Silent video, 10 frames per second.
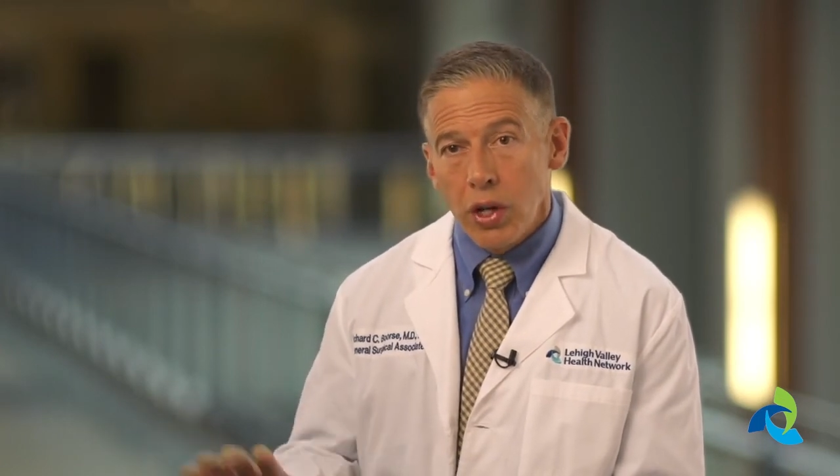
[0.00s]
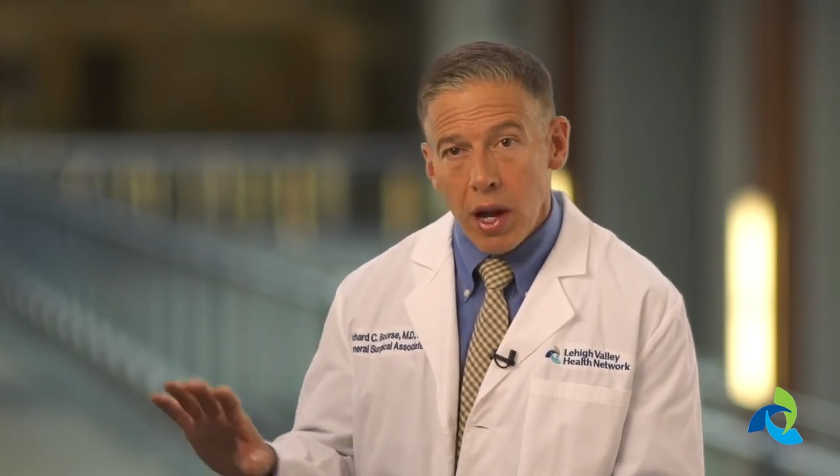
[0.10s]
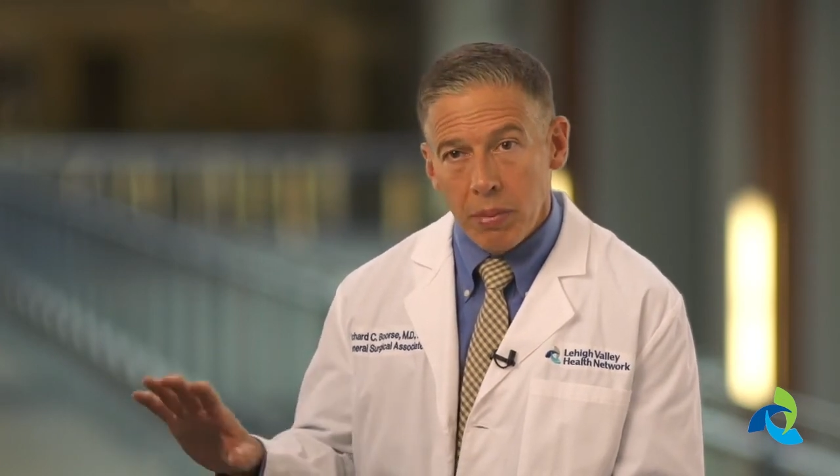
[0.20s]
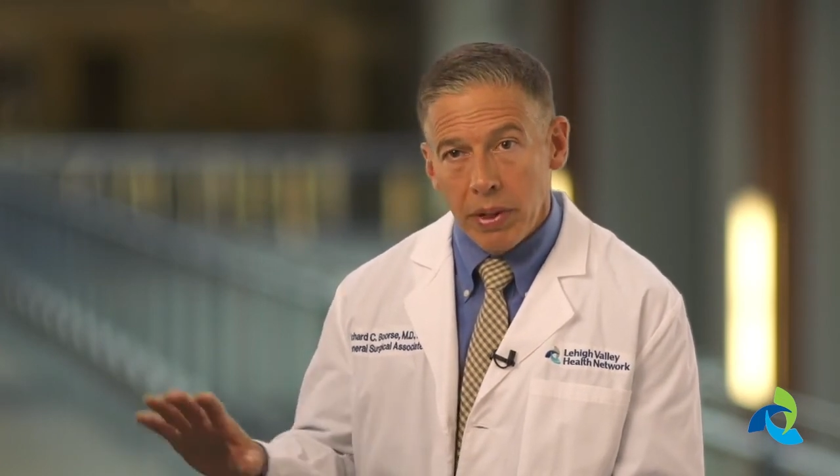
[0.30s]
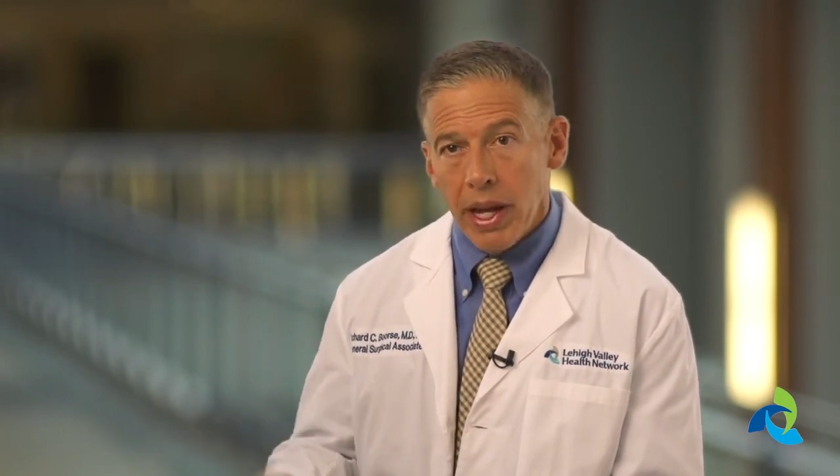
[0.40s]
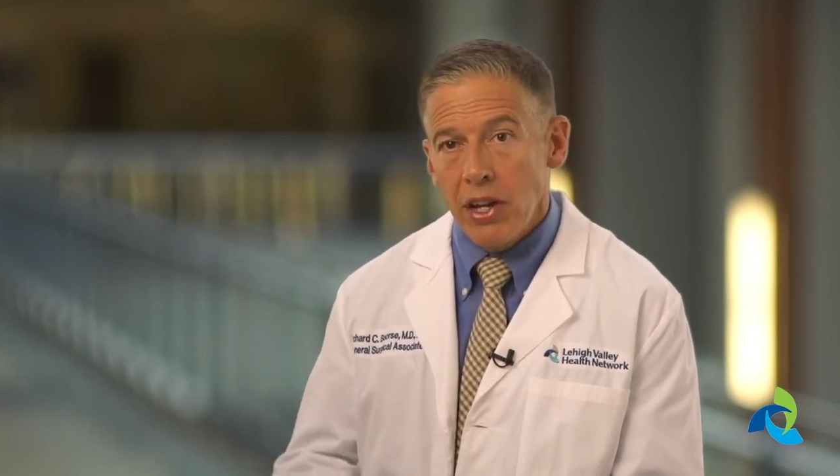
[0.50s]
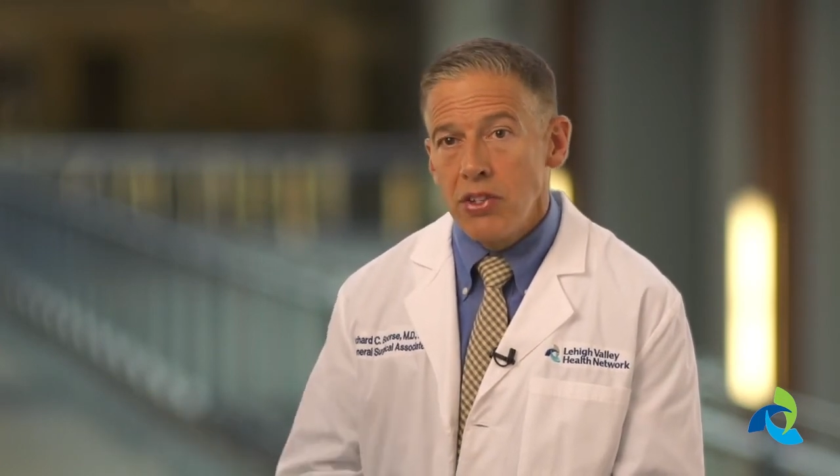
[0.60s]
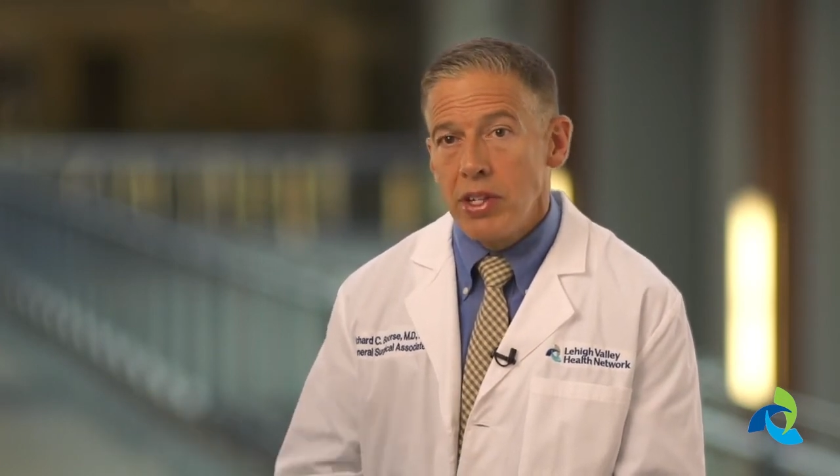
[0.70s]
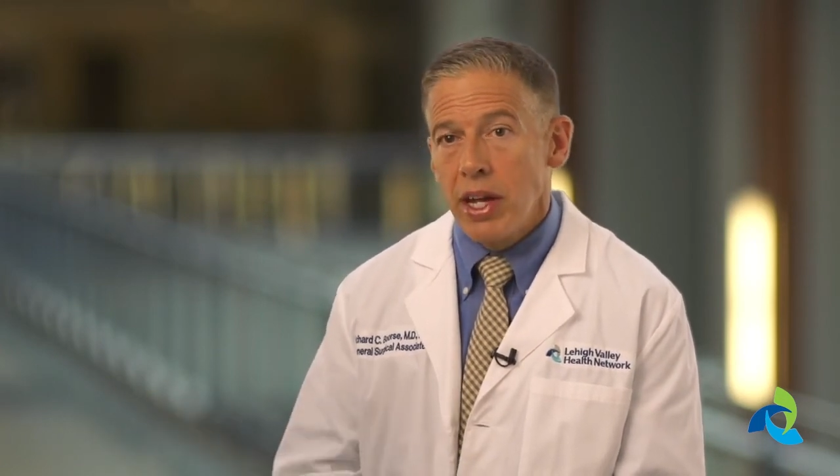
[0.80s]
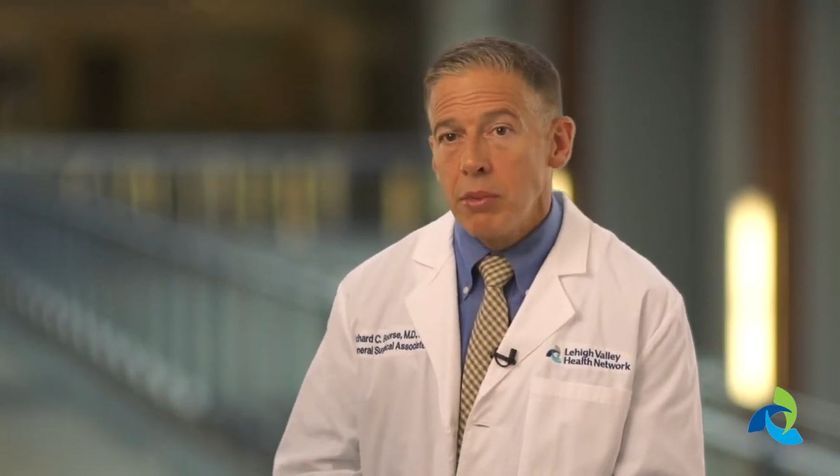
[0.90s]

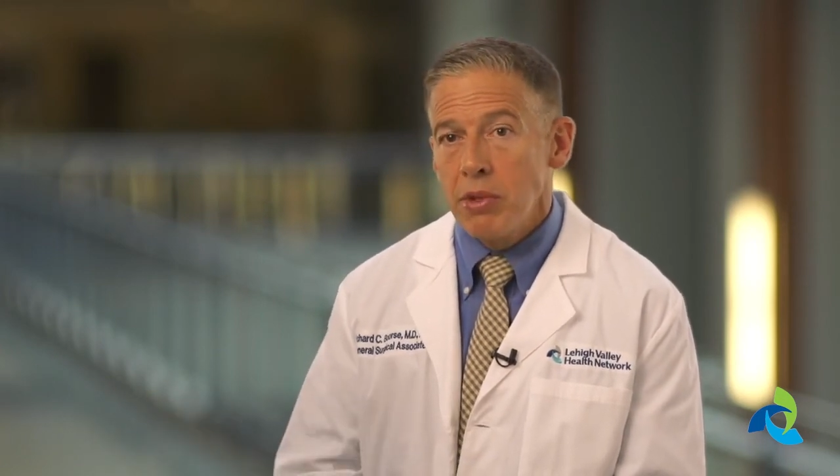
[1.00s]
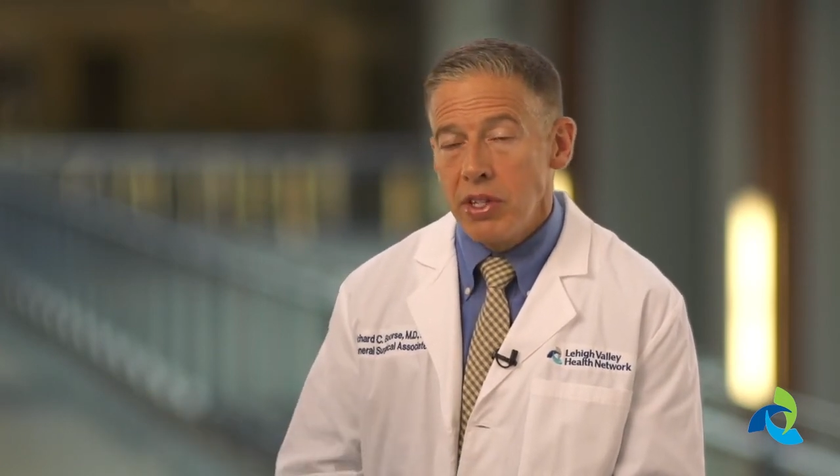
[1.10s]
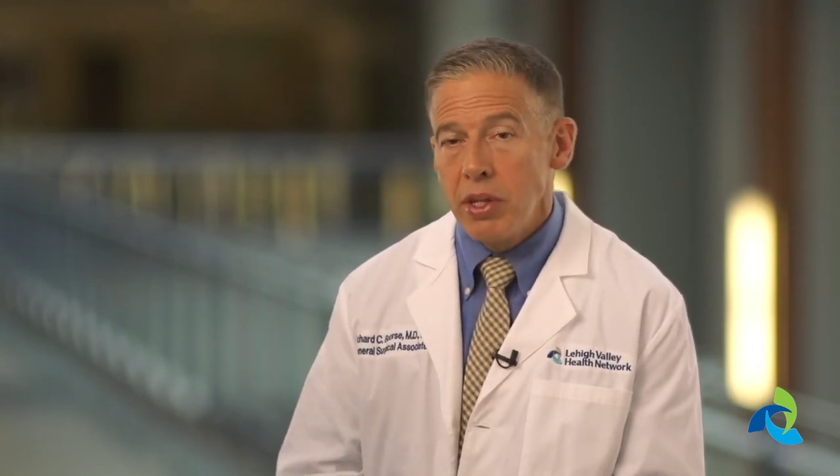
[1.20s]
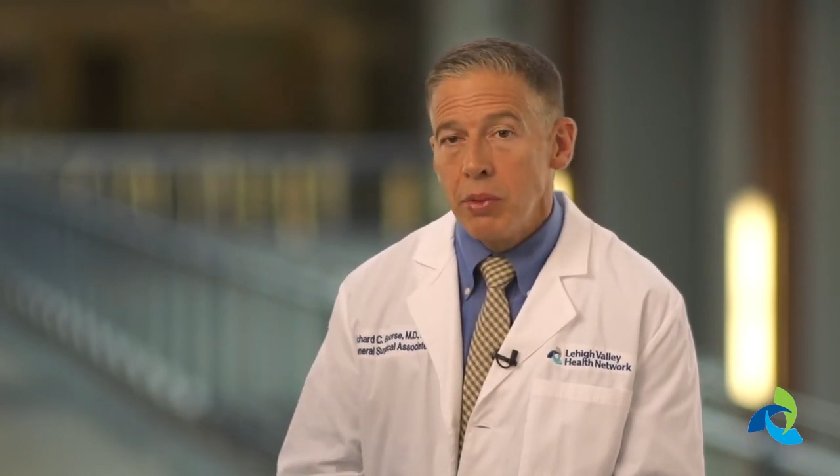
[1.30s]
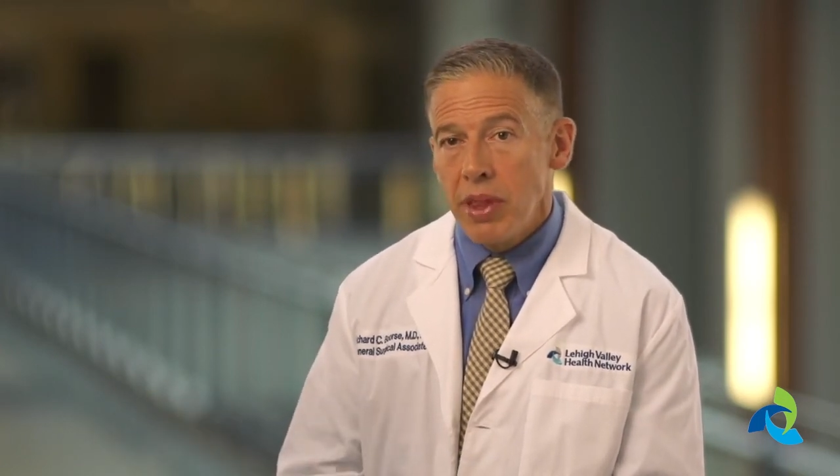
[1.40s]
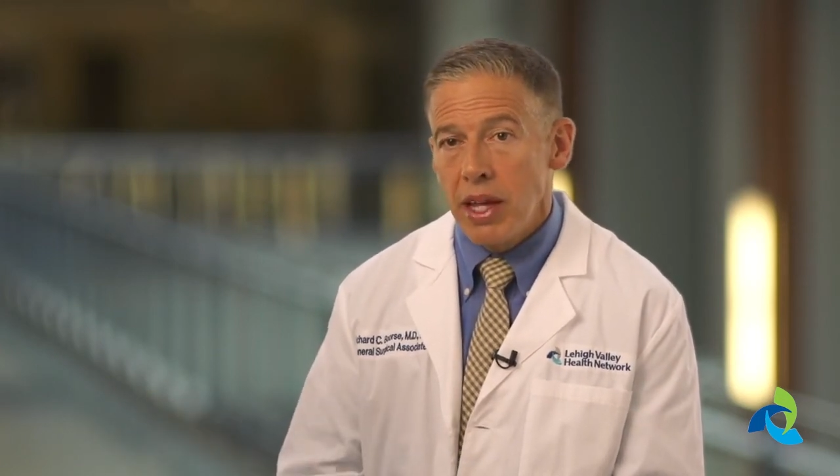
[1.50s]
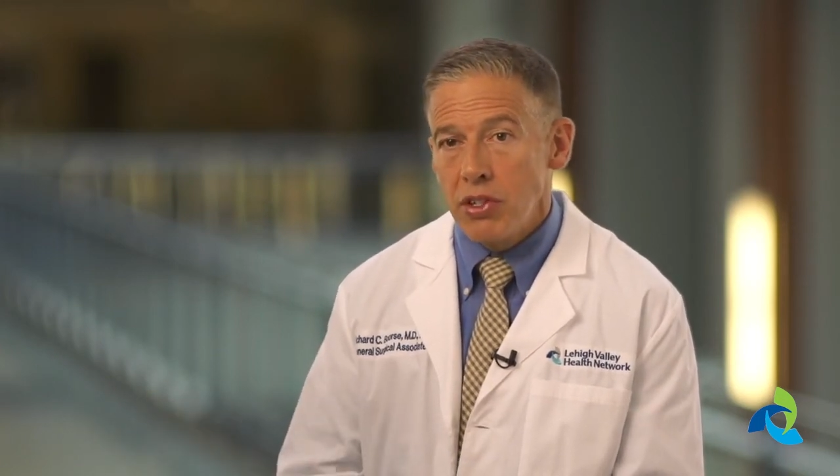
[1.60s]
complications that can be seen with that